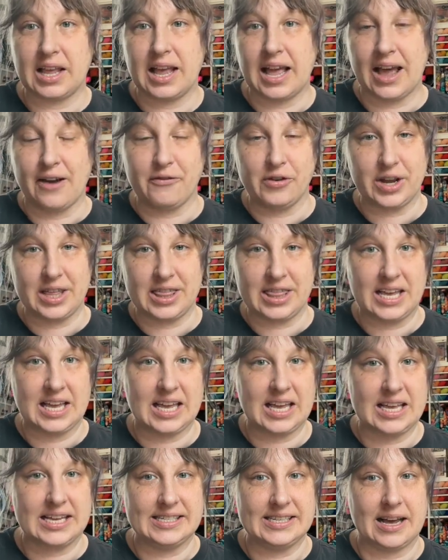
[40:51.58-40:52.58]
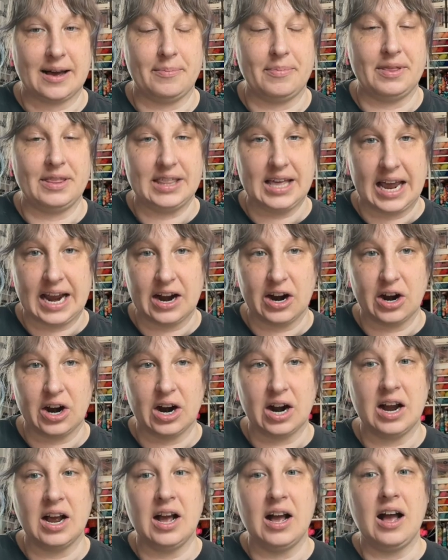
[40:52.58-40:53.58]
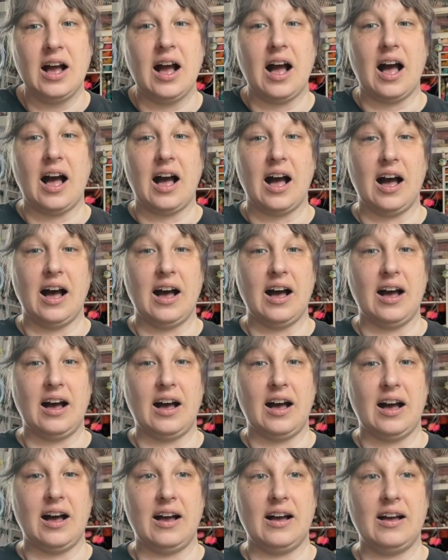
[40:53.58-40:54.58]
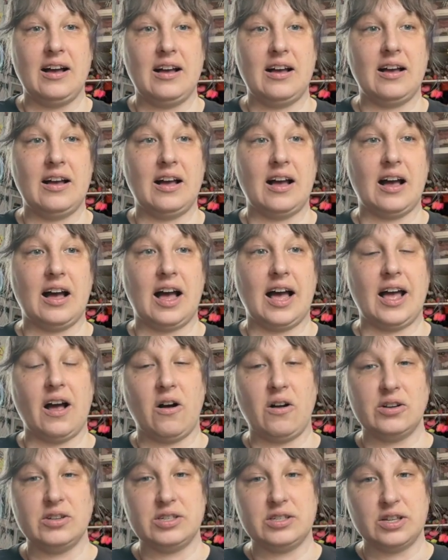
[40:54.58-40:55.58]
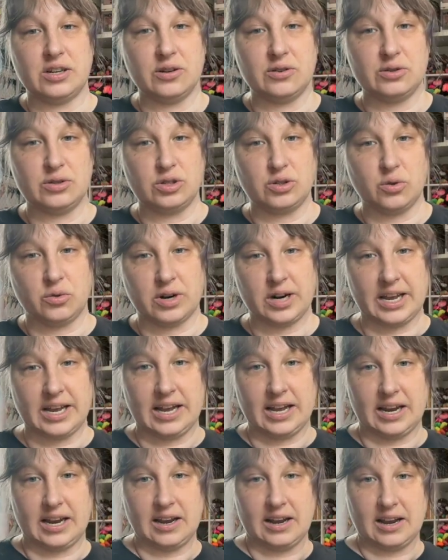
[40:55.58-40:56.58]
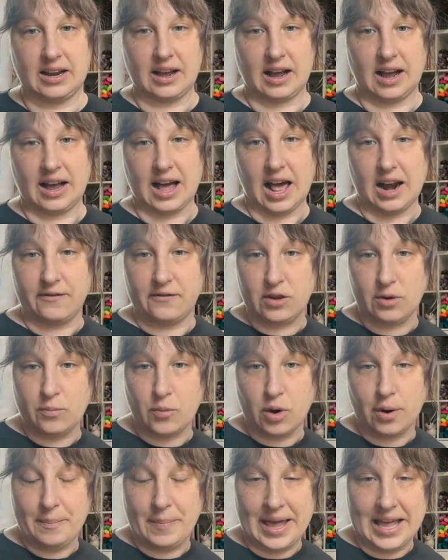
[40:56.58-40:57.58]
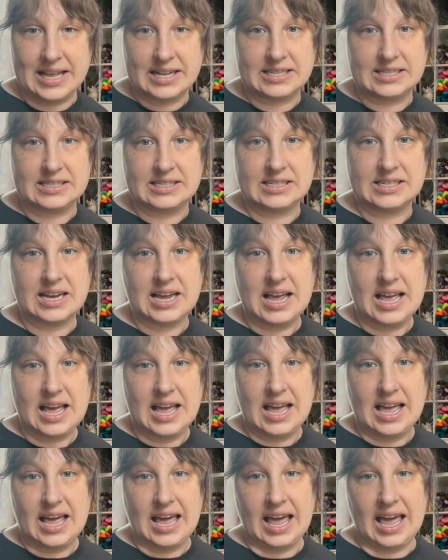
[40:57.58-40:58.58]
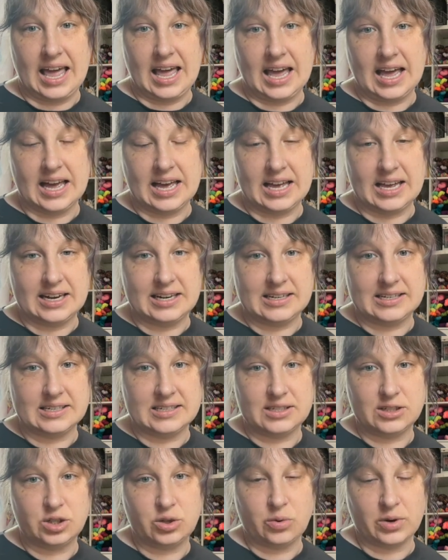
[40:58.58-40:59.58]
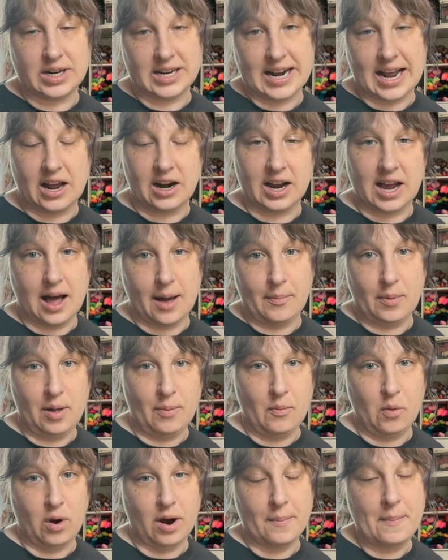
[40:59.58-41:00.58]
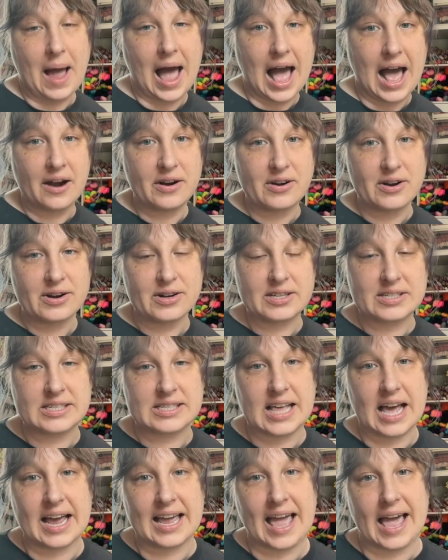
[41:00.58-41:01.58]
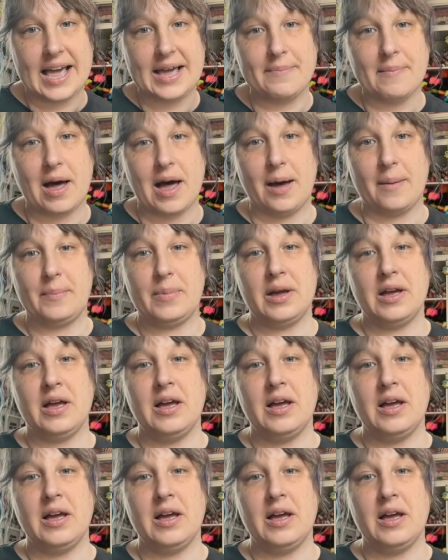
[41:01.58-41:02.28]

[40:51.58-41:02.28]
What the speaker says: Everything is up there. I also got a few more bins and sorted out a couple more patterns that came up